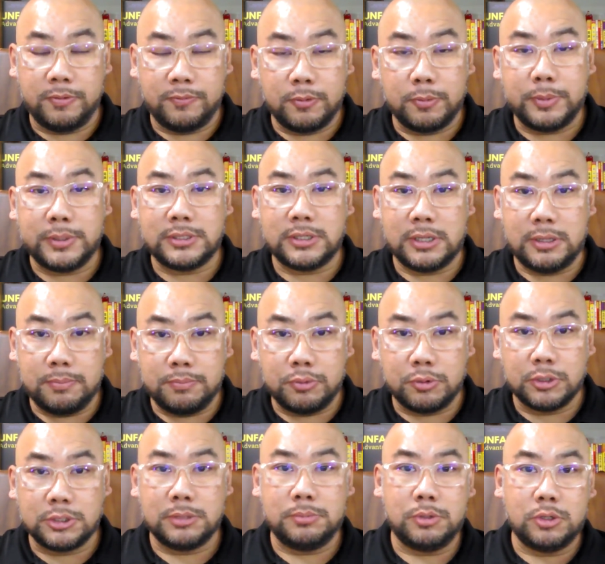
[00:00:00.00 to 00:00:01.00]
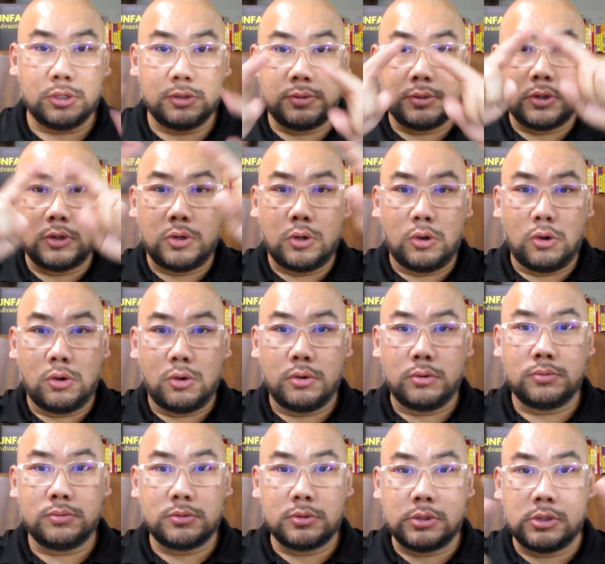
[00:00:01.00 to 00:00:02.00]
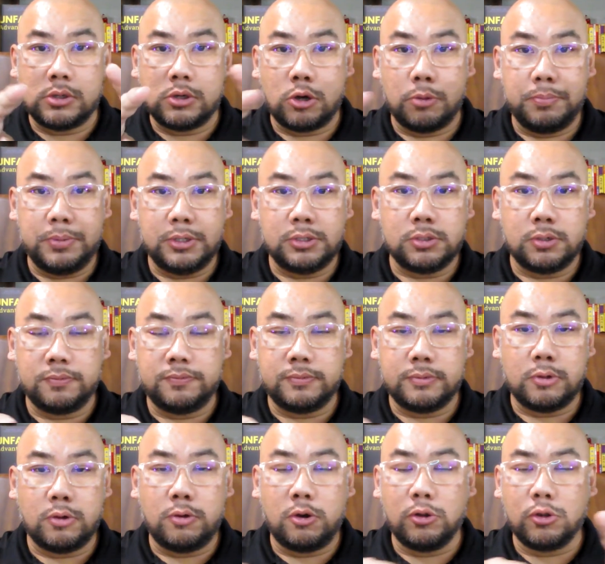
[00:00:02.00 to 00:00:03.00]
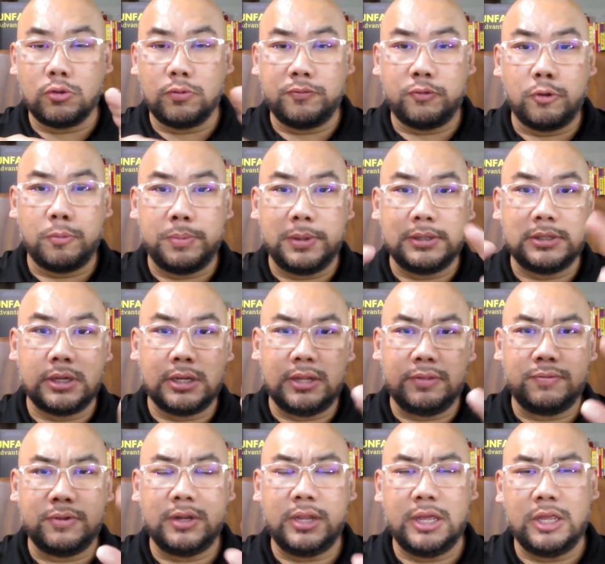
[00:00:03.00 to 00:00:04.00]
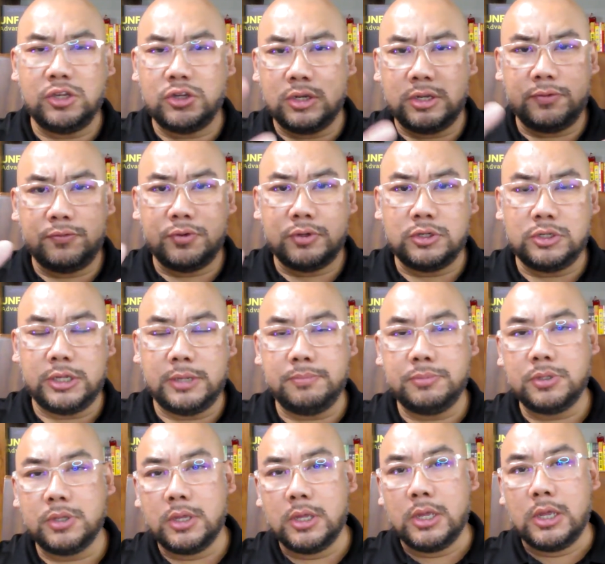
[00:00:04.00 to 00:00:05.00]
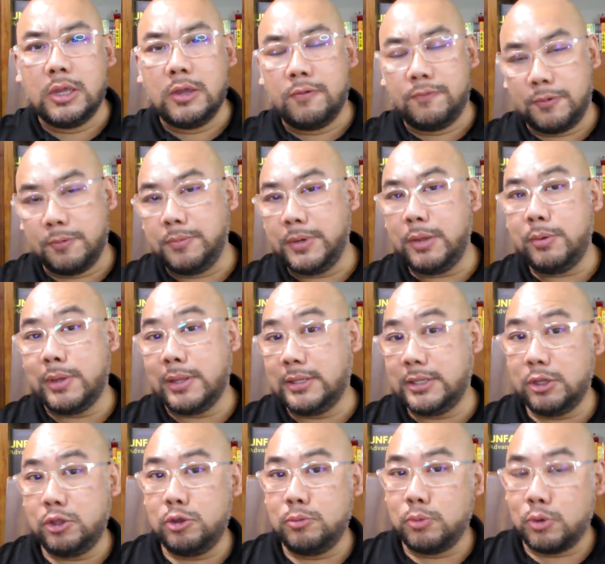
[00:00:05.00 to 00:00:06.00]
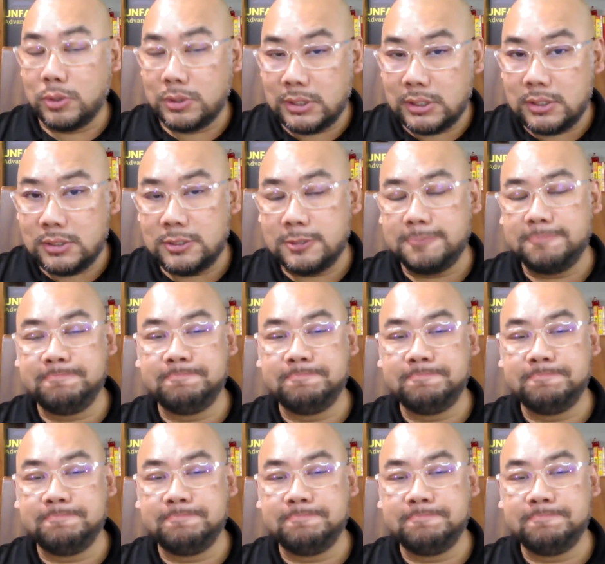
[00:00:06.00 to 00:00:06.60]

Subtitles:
Floor plans are important because all floor plans are different age and different shapes. From there, we can tell you more things.